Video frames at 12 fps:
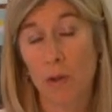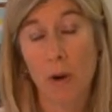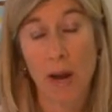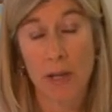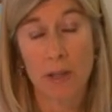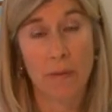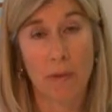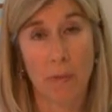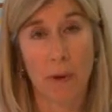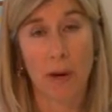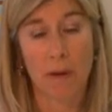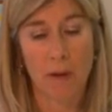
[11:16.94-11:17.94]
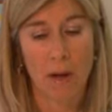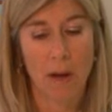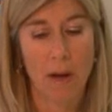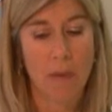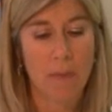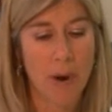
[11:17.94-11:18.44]
trash everywhere. Yeah.
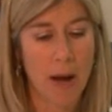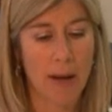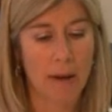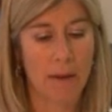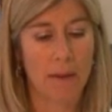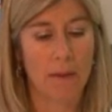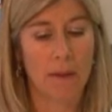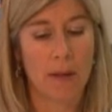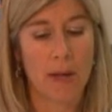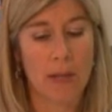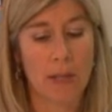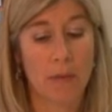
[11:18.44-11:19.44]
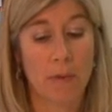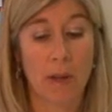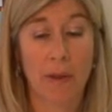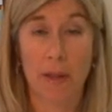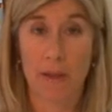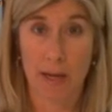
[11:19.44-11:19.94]
But it's a
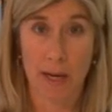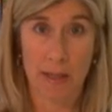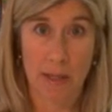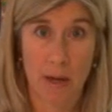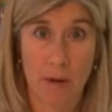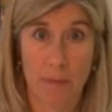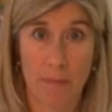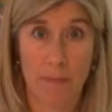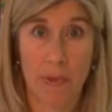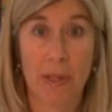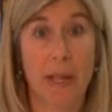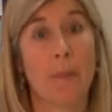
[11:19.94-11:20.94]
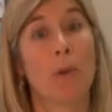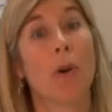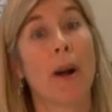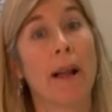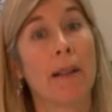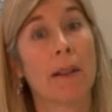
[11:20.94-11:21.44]
really good thing to help clean up
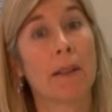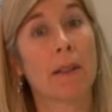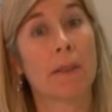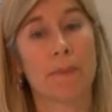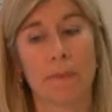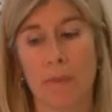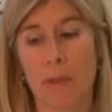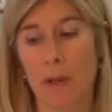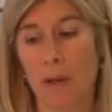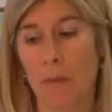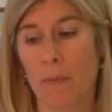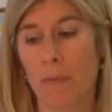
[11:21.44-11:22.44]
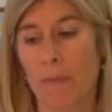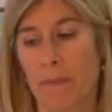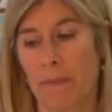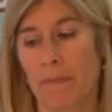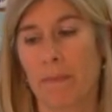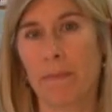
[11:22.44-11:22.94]
your island. So
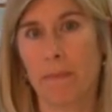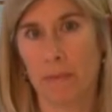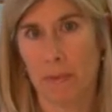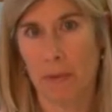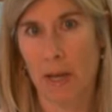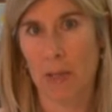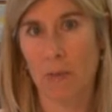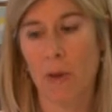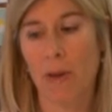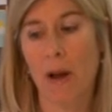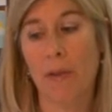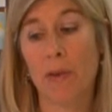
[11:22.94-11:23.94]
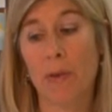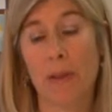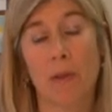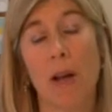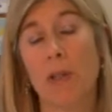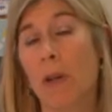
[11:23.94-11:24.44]
that's where they are this week.
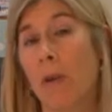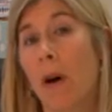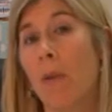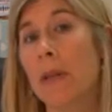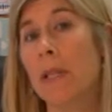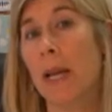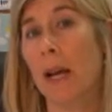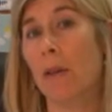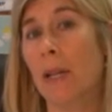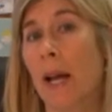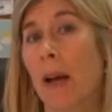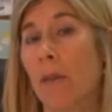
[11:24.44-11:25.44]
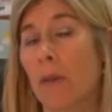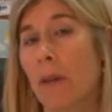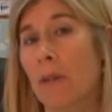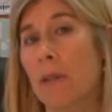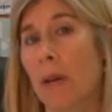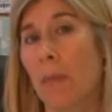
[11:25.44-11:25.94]
They're also always downtown
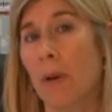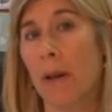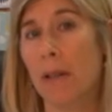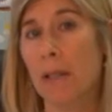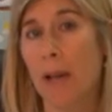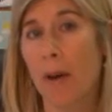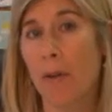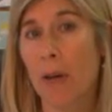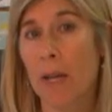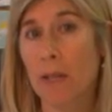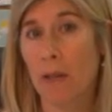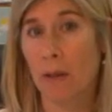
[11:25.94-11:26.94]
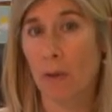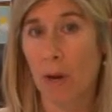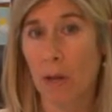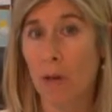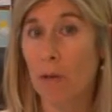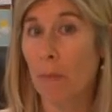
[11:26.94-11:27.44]
in the summer on Saturdays in the
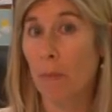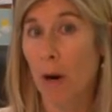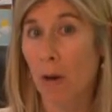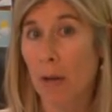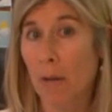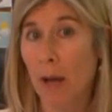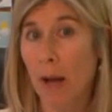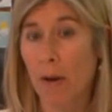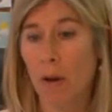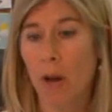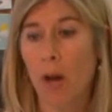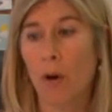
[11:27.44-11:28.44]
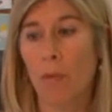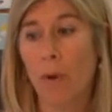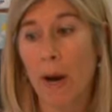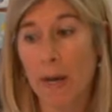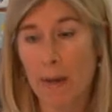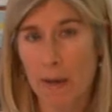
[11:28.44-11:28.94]
Grand Union parking lot.
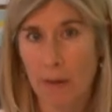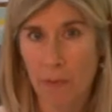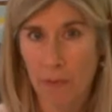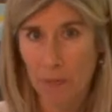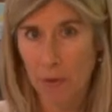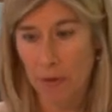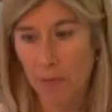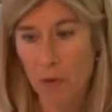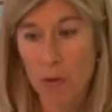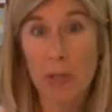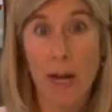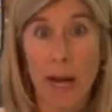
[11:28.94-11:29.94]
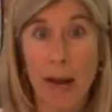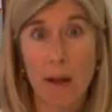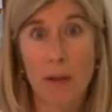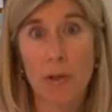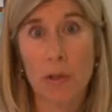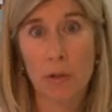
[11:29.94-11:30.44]
Right in the, in the first
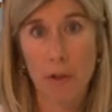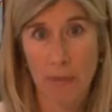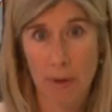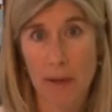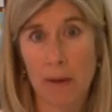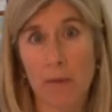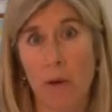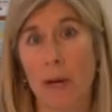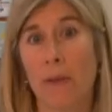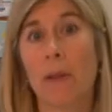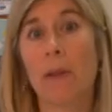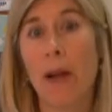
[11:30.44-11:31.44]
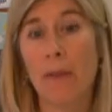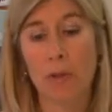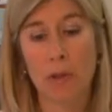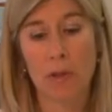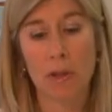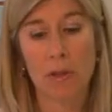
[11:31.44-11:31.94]
aisle as you come in, right on the
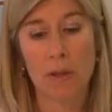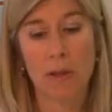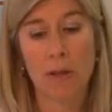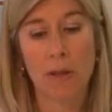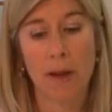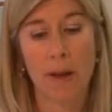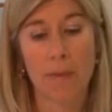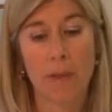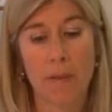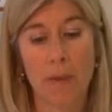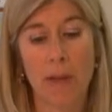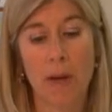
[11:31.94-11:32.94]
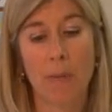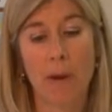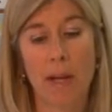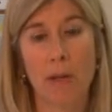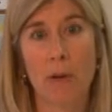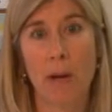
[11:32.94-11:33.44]
left, there's usually um, someone there,
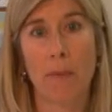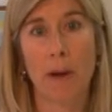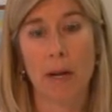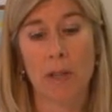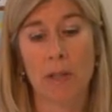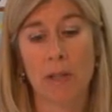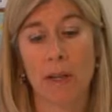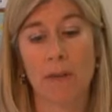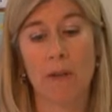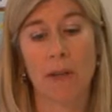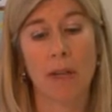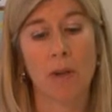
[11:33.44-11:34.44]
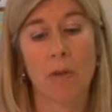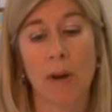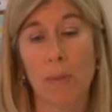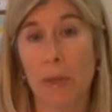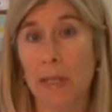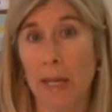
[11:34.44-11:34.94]
Peggy Trampas. She's an
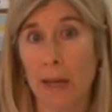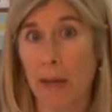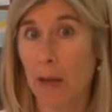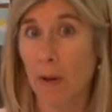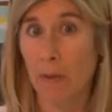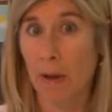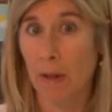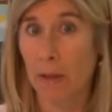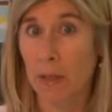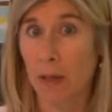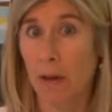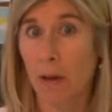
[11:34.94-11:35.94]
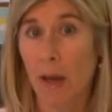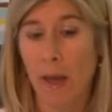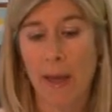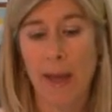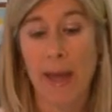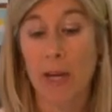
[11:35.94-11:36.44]
incredibly dedicated volunteer.
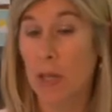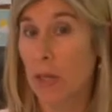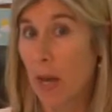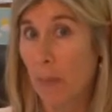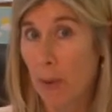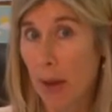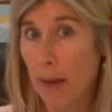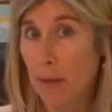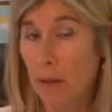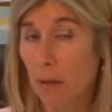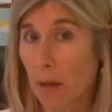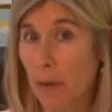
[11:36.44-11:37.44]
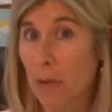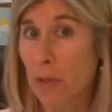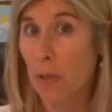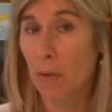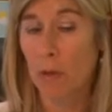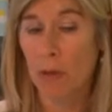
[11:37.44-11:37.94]
And she's got bags and gloves
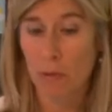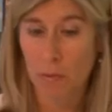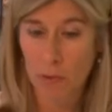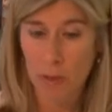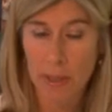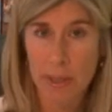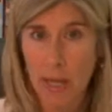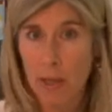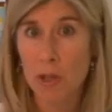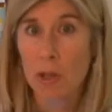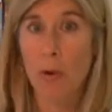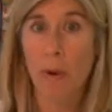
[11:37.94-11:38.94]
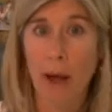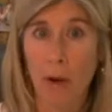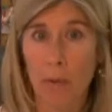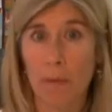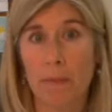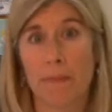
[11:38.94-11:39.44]
too, and you, she sends you
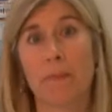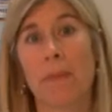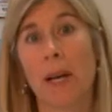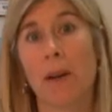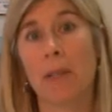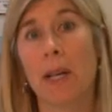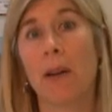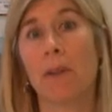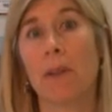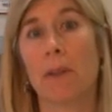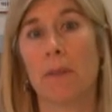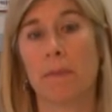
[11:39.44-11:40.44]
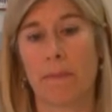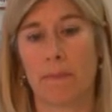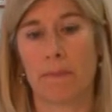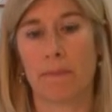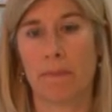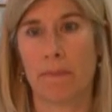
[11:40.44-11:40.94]
out downtown to
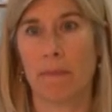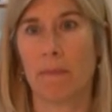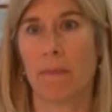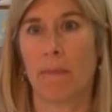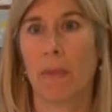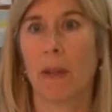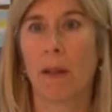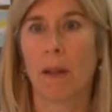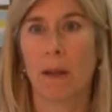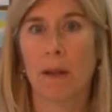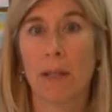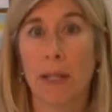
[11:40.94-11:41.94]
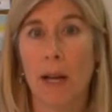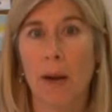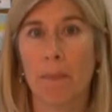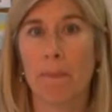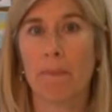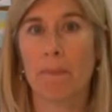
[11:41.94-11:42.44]
well, clean
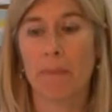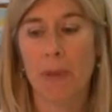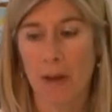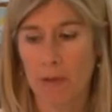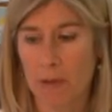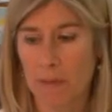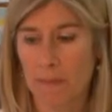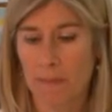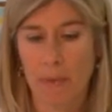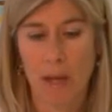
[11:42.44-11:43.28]
up. Yes.